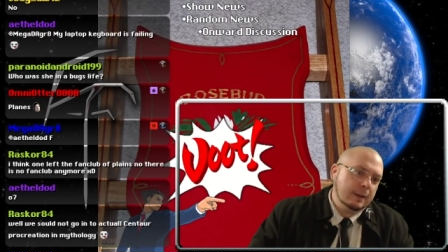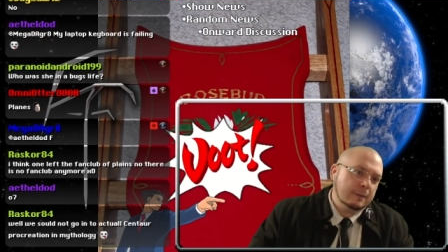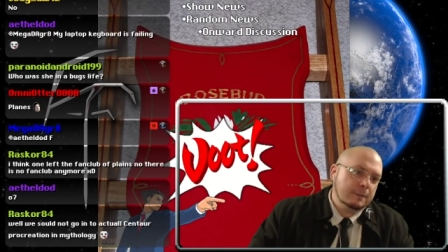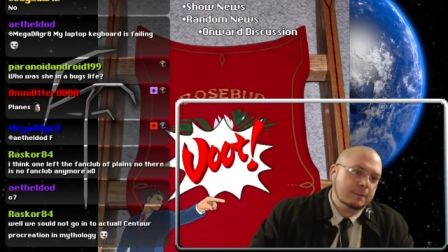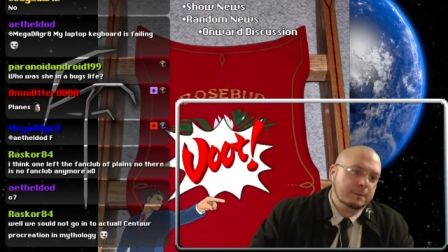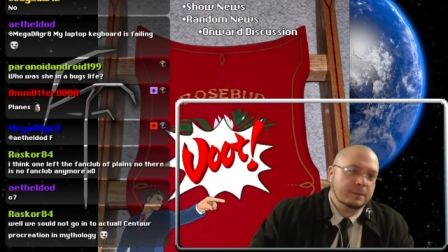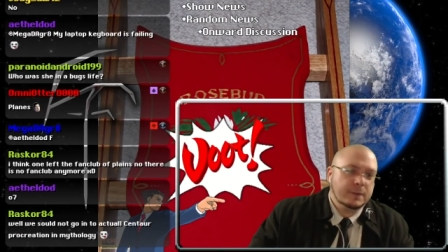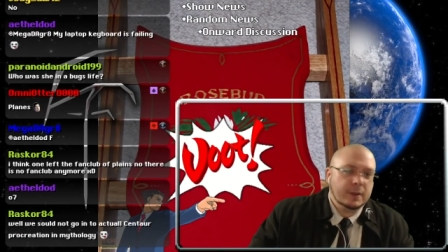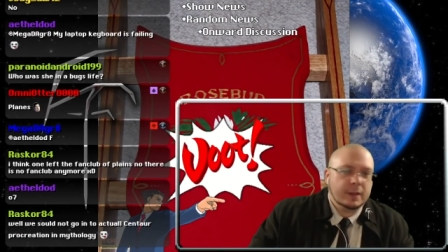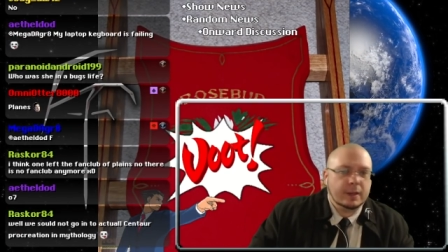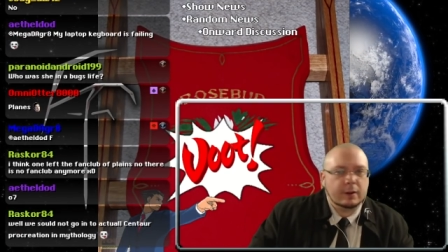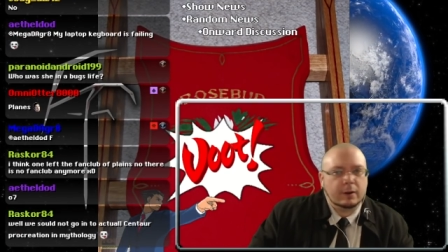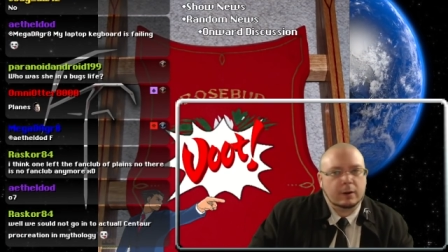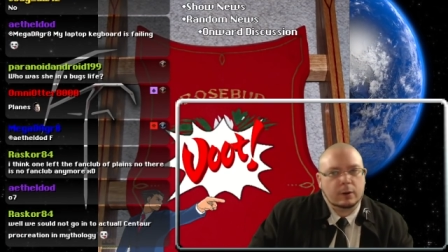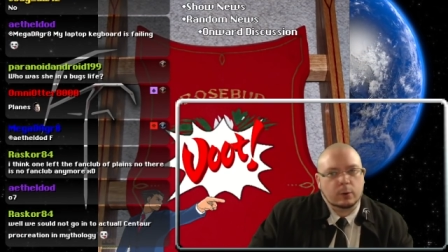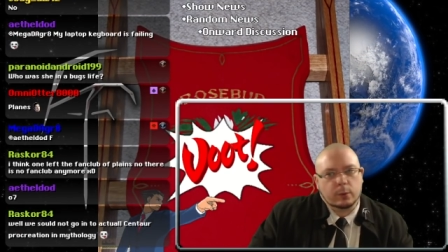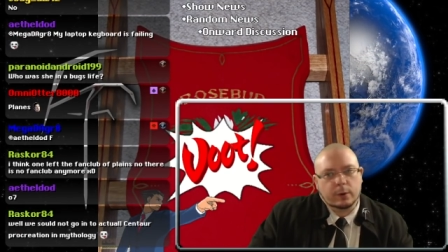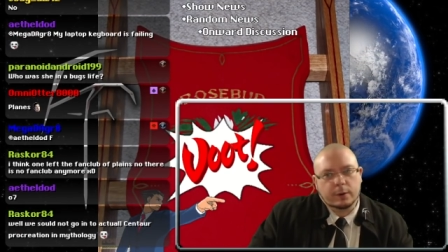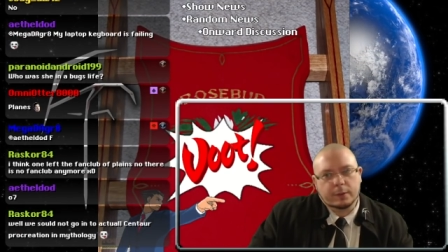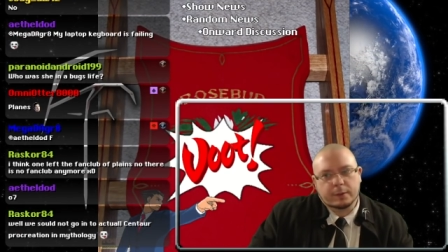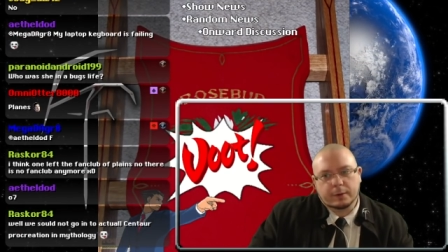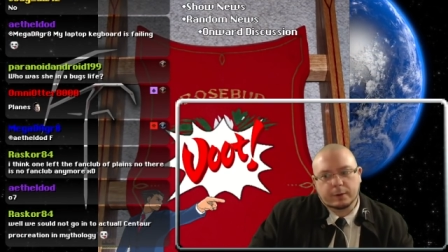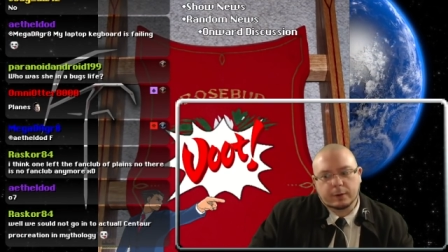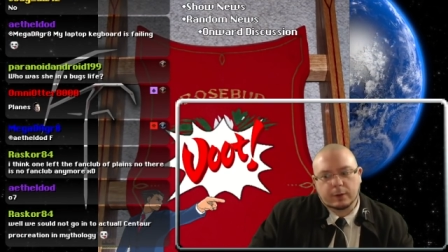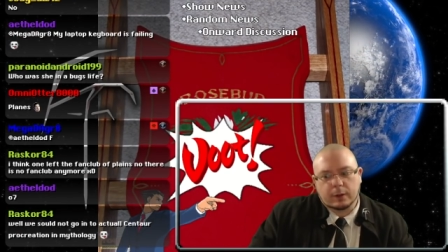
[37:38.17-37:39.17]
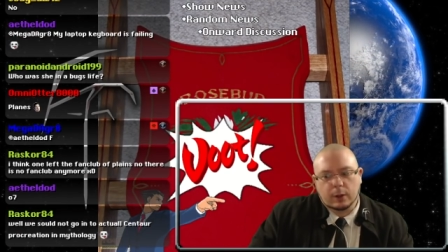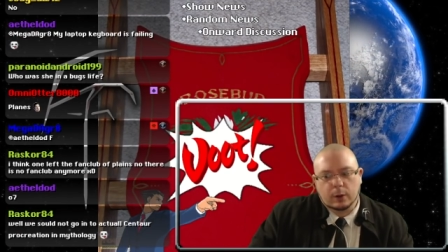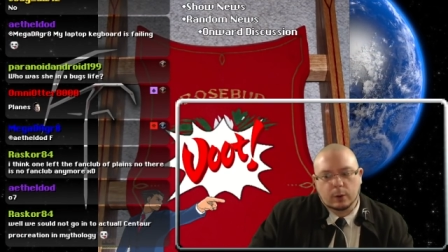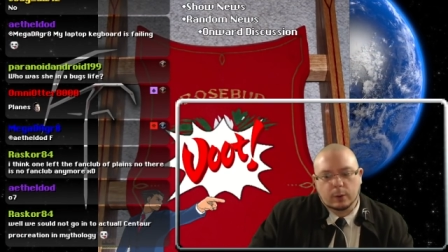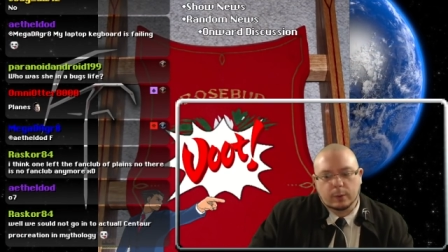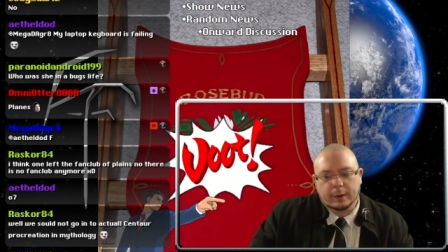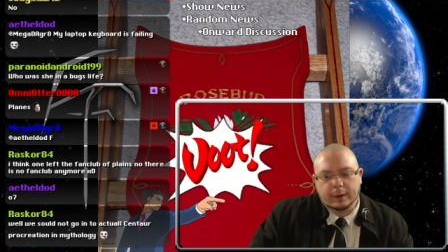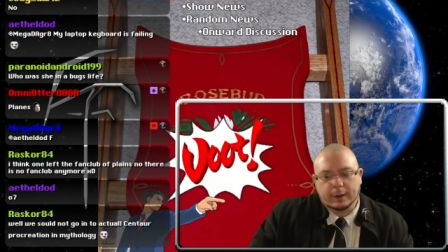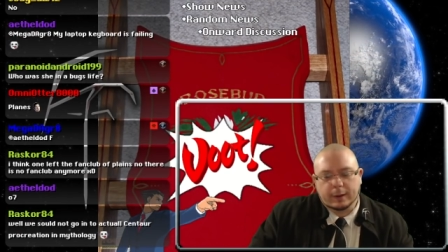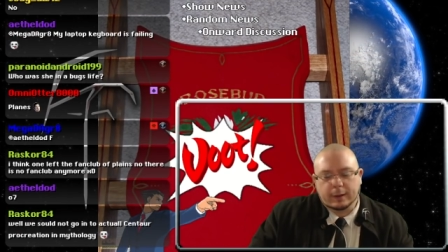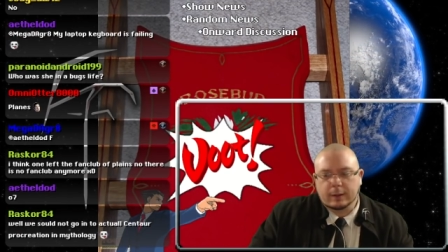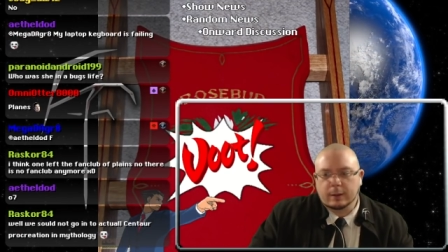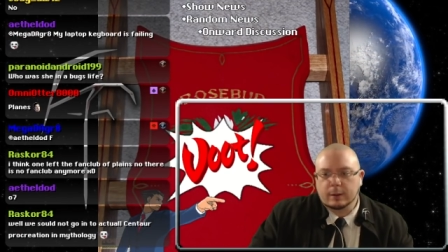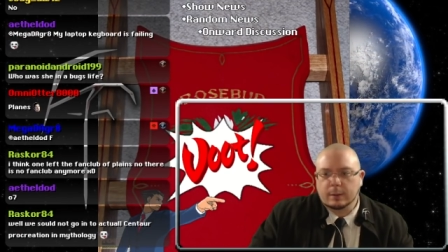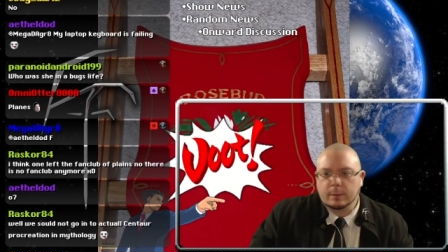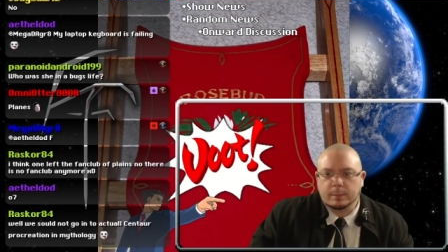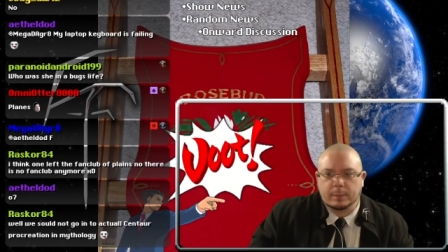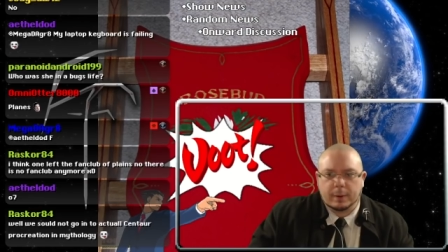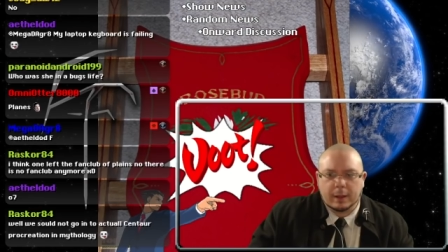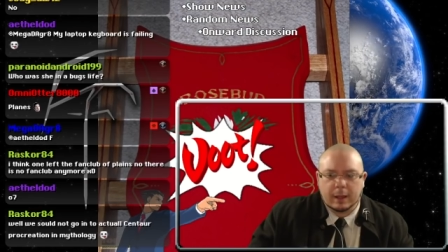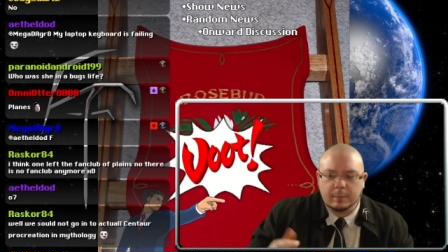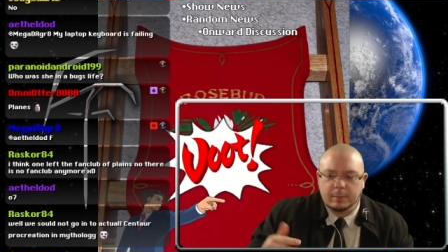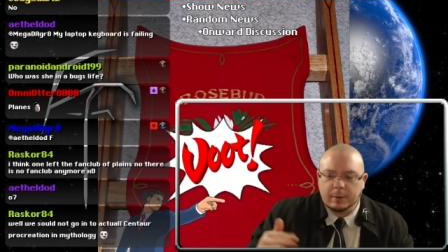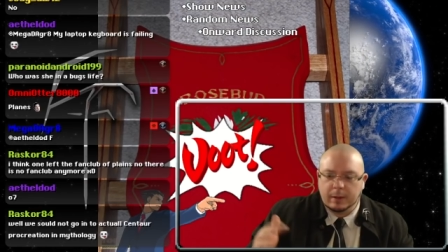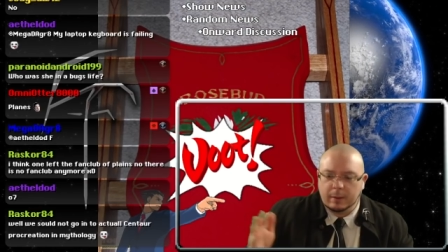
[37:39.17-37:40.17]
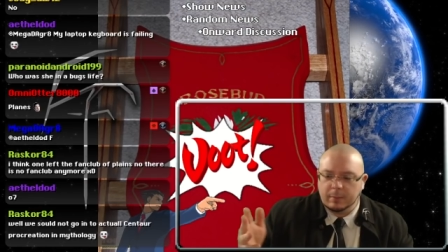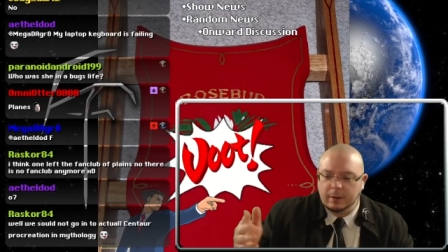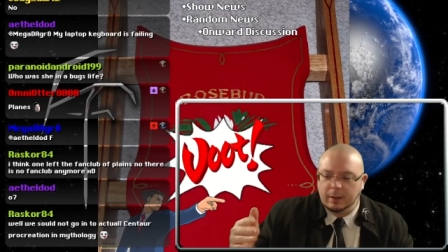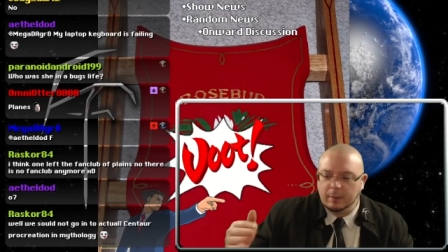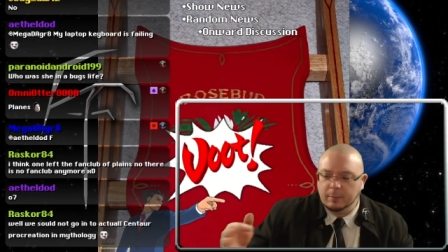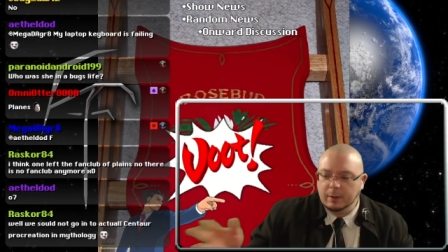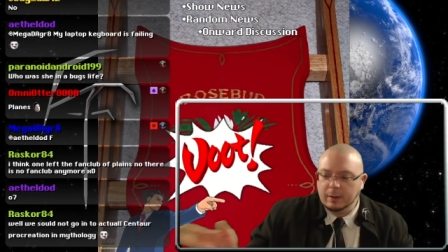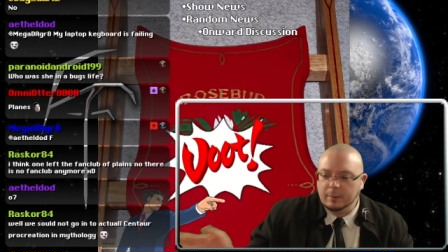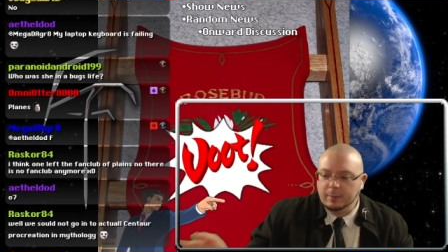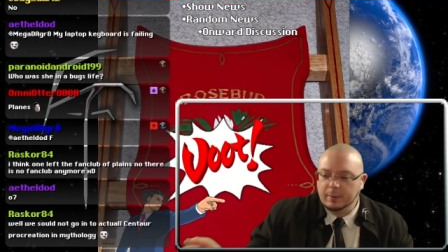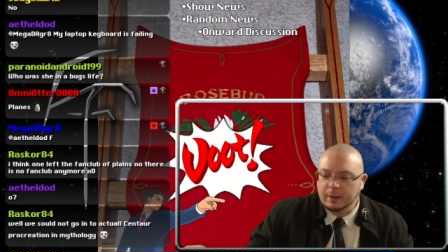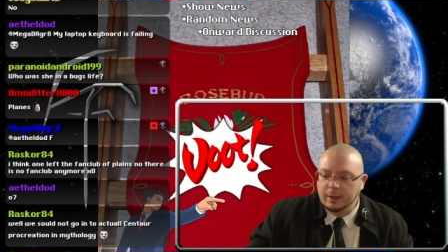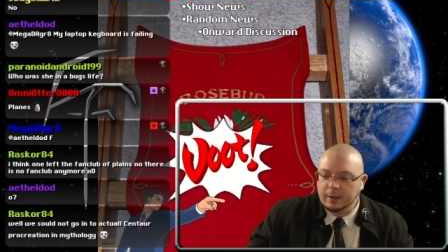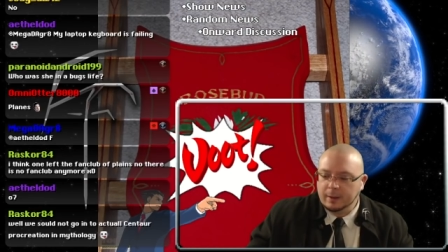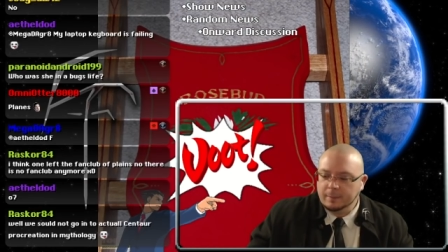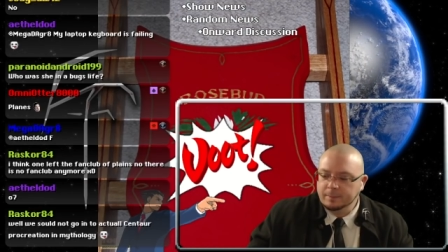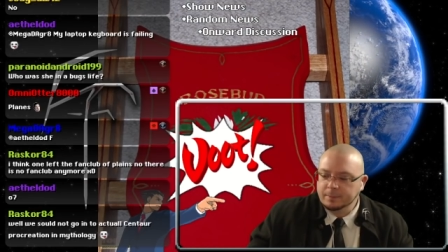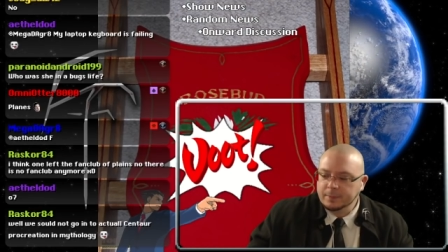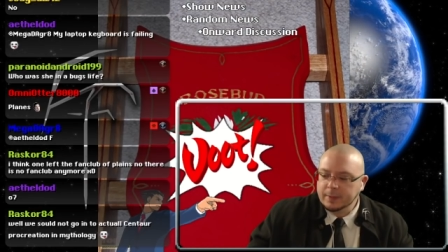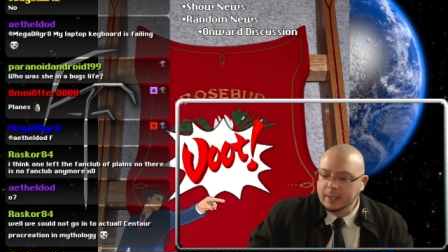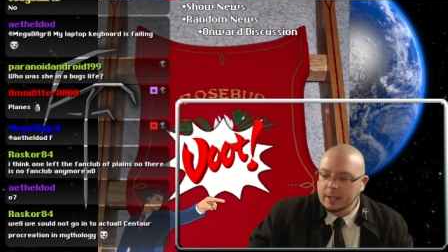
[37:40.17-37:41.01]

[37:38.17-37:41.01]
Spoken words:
figure out where they're going, blah, blah, blah, blah, blah.